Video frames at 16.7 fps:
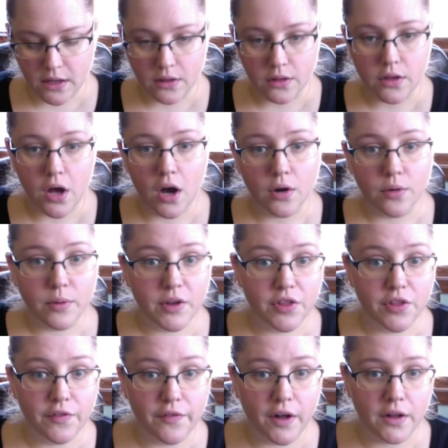along with
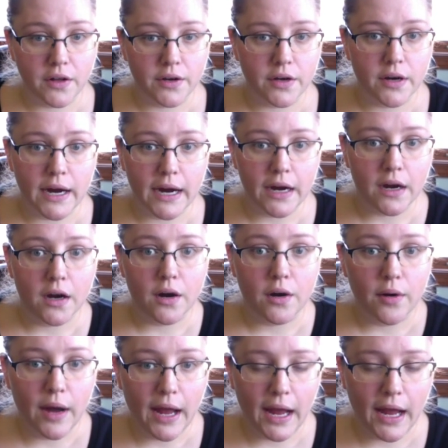the Follow Your
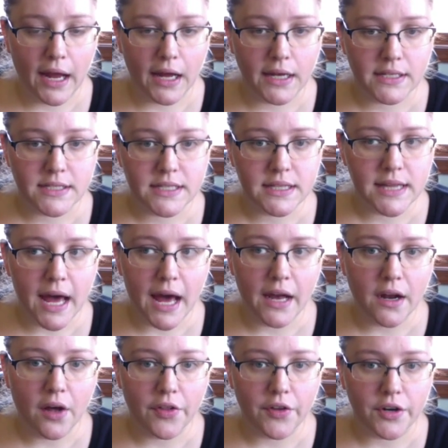Arrow and that
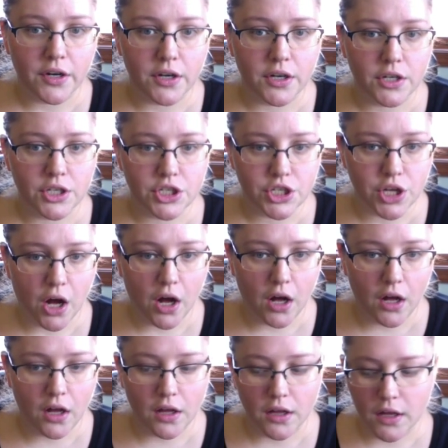other
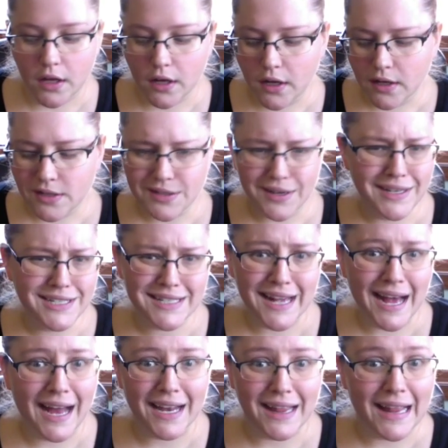shawl So I just
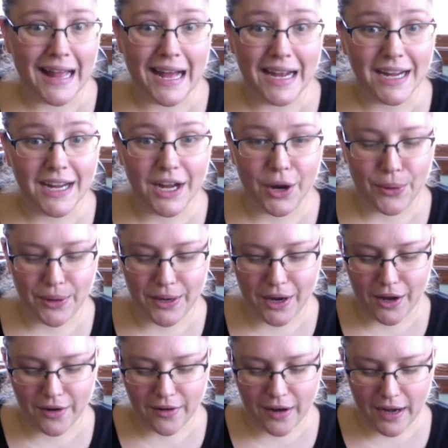got a lot going
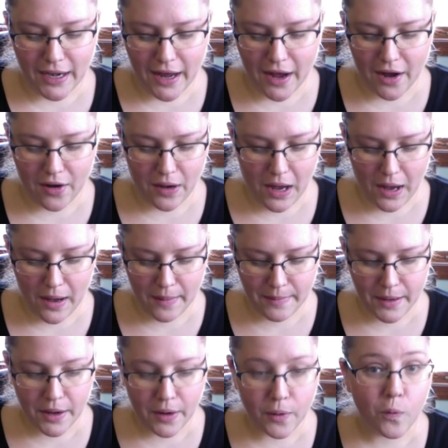on right now.
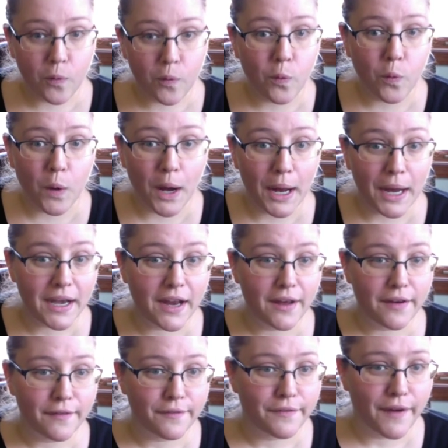One
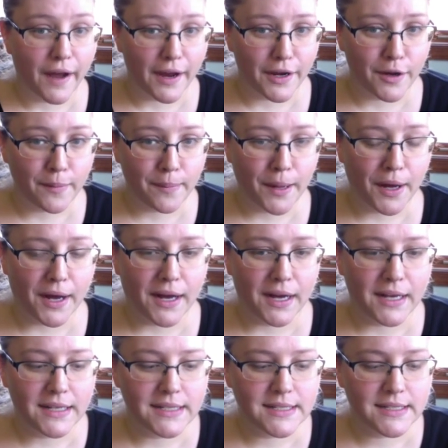final
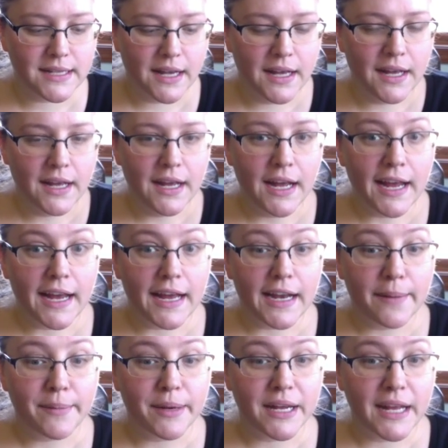pause, and
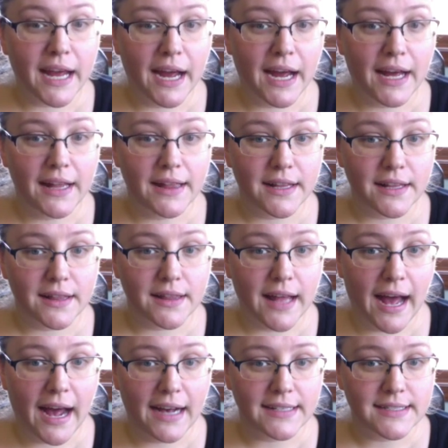I'm going to get the
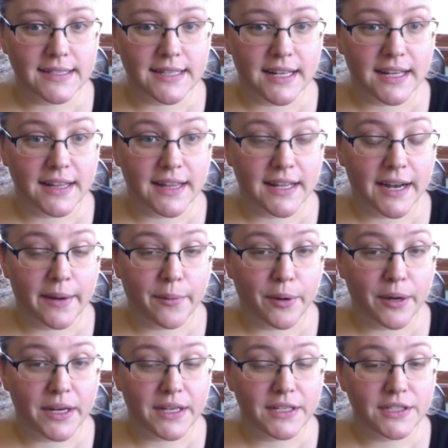last thing that I
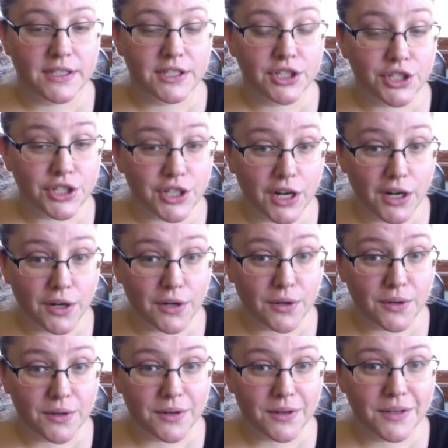wanted to
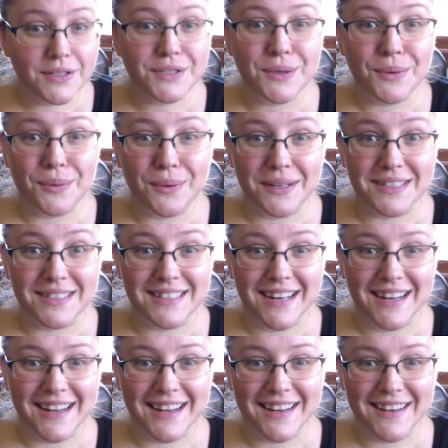show. So one
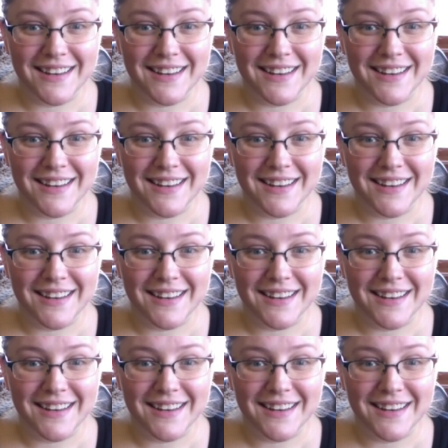second.